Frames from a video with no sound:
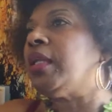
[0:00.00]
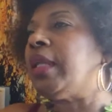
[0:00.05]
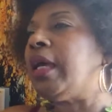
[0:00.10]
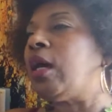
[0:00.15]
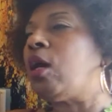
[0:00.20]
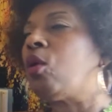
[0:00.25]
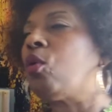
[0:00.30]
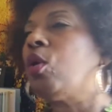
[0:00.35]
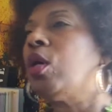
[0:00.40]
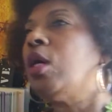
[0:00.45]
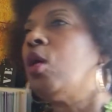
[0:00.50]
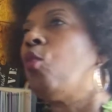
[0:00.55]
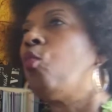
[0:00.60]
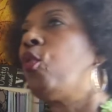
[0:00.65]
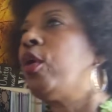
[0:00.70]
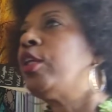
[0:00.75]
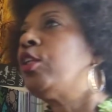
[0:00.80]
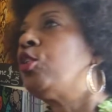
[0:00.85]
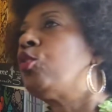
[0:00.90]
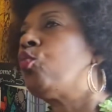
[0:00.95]
Now,
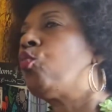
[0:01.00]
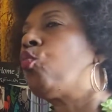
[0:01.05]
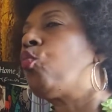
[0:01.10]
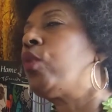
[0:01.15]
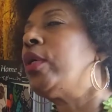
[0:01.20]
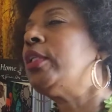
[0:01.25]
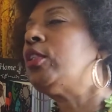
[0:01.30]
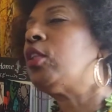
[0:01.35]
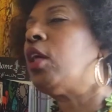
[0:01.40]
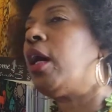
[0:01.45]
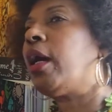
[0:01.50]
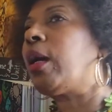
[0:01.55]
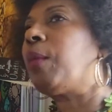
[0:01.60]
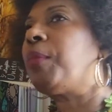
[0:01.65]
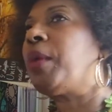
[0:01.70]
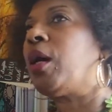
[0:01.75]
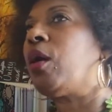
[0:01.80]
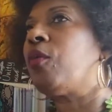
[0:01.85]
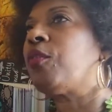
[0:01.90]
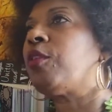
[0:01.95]
when we talk
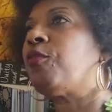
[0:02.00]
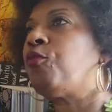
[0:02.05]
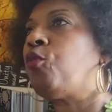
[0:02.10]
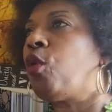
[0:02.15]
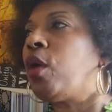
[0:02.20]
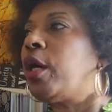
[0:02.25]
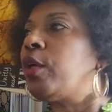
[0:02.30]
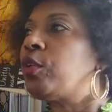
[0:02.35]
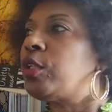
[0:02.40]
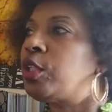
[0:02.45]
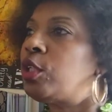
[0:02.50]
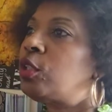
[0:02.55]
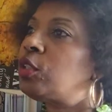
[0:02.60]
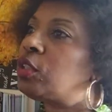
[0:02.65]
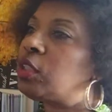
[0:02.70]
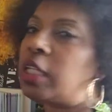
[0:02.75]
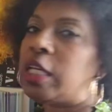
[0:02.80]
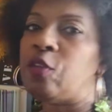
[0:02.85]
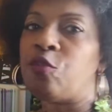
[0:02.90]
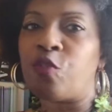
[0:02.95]
about the 400 year
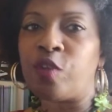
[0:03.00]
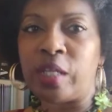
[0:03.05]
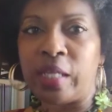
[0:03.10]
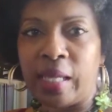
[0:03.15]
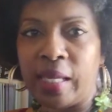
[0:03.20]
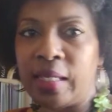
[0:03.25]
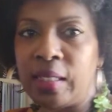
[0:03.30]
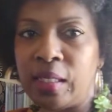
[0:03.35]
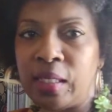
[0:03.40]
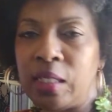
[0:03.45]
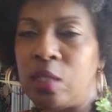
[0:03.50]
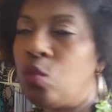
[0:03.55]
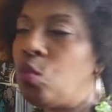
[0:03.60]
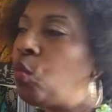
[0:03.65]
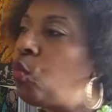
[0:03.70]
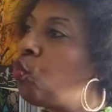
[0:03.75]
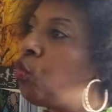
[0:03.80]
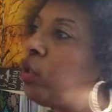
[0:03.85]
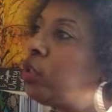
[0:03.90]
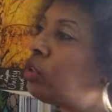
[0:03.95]
slavery ending,
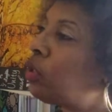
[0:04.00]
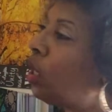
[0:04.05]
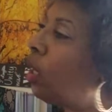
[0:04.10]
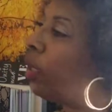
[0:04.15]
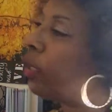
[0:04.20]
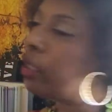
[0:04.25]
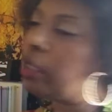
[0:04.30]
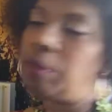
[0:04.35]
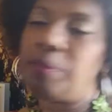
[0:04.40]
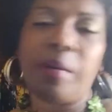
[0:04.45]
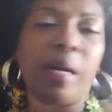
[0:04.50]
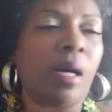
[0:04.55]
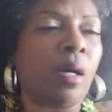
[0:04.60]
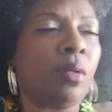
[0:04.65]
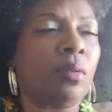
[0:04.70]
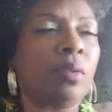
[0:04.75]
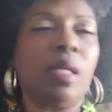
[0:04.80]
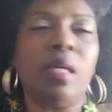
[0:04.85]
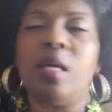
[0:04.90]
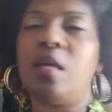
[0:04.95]
we're talking
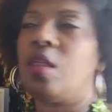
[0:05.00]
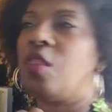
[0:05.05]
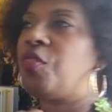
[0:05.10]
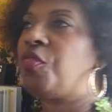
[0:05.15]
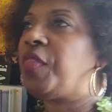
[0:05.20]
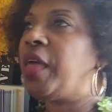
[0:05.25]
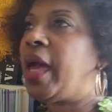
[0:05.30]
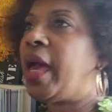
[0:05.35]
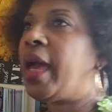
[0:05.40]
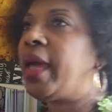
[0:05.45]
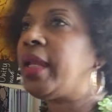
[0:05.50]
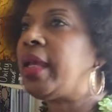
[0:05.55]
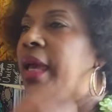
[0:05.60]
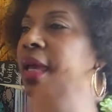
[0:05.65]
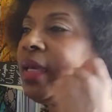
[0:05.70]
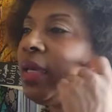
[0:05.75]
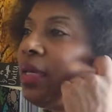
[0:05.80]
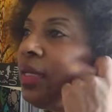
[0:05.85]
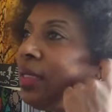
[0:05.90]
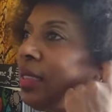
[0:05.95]
about that
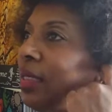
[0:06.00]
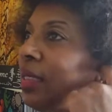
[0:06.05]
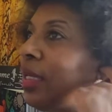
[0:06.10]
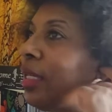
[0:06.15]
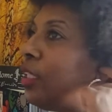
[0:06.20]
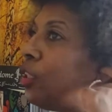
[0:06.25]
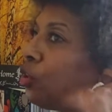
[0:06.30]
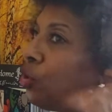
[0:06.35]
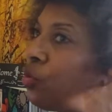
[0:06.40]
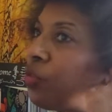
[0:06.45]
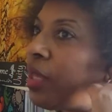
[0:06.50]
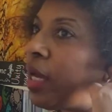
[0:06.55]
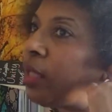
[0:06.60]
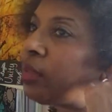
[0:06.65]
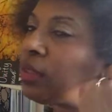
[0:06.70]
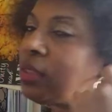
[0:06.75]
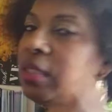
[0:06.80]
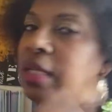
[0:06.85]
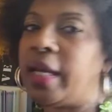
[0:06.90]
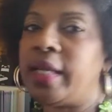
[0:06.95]
ending in
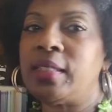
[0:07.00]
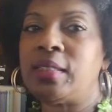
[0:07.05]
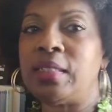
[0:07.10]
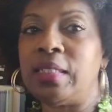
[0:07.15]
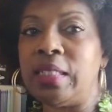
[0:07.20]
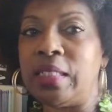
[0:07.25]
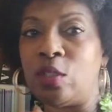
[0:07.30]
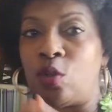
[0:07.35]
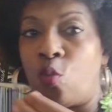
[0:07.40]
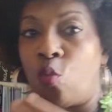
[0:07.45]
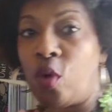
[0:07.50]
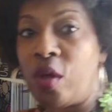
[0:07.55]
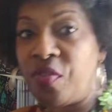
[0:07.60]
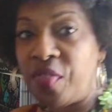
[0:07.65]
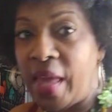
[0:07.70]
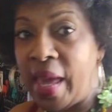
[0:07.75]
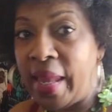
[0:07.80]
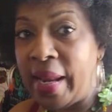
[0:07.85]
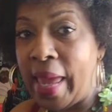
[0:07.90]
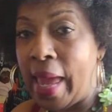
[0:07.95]
2019.
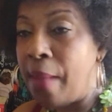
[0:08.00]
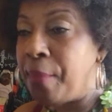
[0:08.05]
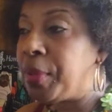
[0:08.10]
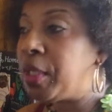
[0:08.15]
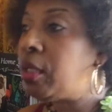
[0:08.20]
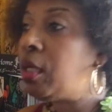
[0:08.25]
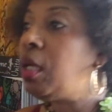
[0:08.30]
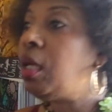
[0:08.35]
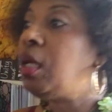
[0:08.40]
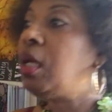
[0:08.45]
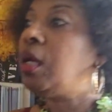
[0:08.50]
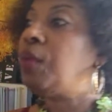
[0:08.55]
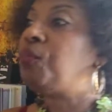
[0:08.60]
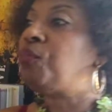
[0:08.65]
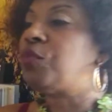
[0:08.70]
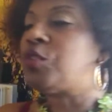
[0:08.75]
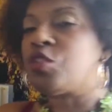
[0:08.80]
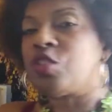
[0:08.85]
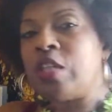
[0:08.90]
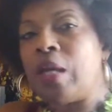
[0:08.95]
When that happened,
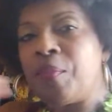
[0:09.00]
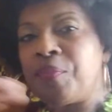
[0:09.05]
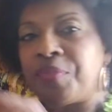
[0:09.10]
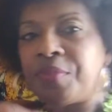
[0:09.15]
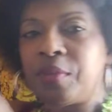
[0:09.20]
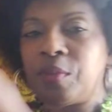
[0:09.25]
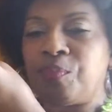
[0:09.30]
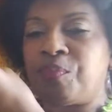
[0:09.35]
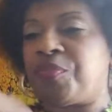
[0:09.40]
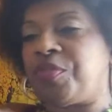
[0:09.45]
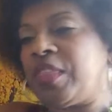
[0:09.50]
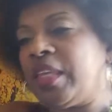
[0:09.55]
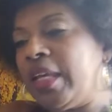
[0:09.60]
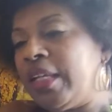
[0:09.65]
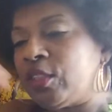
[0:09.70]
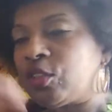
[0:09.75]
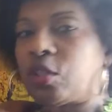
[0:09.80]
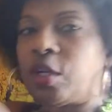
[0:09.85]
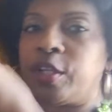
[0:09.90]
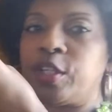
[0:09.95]
some
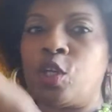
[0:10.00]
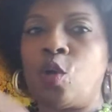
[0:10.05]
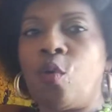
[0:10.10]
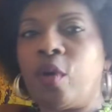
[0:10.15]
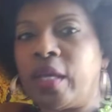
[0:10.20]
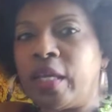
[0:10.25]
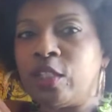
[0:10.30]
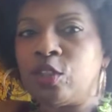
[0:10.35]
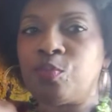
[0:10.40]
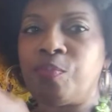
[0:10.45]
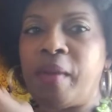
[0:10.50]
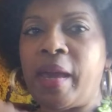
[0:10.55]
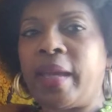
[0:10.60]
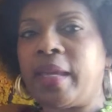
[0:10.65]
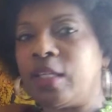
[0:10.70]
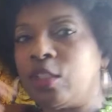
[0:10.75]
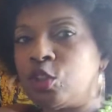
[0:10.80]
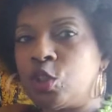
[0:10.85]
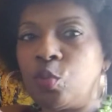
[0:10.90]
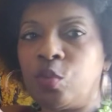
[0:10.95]
things started going in,
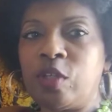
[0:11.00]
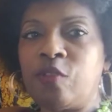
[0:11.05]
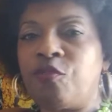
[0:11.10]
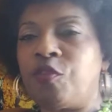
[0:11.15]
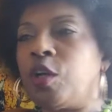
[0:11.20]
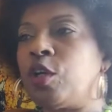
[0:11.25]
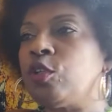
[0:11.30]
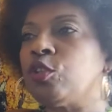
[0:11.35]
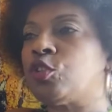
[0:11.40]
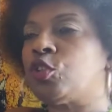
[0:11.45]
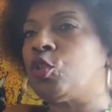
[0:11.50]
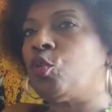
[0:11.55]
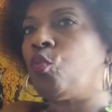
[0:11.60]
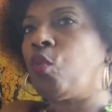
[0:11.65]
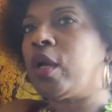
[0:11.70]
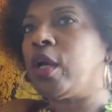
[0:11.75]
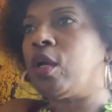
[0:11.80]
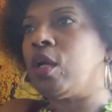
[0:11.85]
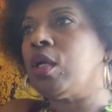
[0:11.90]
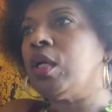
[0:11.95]
back into reverse to
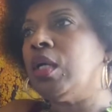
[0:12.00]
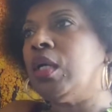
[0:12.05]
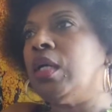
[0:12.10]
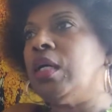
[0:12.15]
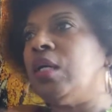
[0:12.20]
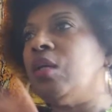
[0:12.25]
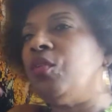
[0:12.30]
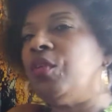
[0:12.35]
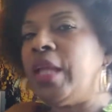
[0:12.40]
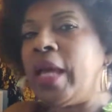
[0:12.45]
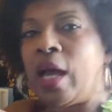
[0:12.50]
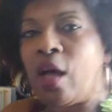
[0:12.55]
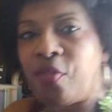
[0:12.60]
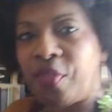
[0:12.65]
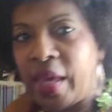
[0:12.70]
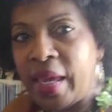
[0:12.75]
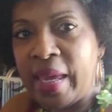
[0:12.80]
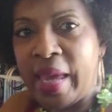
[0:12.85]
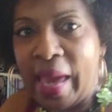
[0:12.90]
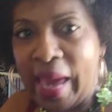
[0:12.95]
where now
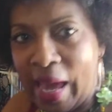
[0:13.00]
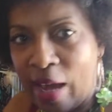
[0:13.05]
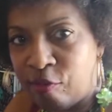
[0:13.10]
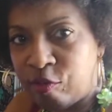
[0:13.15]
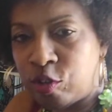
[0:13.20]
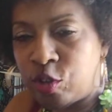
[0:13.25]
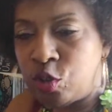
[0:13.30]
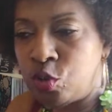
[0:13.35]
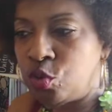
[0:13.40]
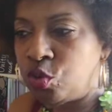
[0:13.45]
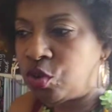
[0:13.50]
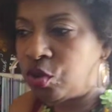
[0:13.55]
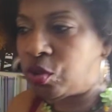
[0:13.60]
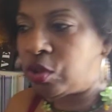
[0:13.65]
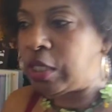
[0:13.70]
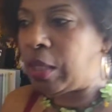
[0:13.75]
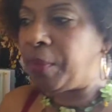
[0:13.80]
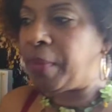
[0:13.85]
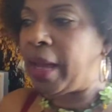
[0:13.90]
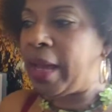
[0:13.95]
they have to
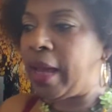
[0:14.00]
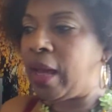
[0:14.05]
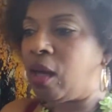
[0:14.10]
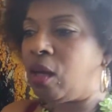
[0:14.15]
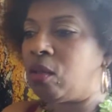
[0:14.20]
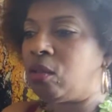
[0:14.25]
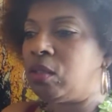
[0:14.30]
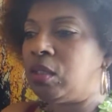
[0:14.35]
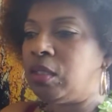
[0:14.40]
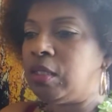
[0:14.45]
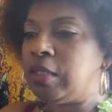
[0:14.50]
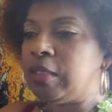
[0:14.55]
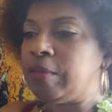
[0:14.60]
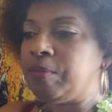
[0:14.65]
somehow,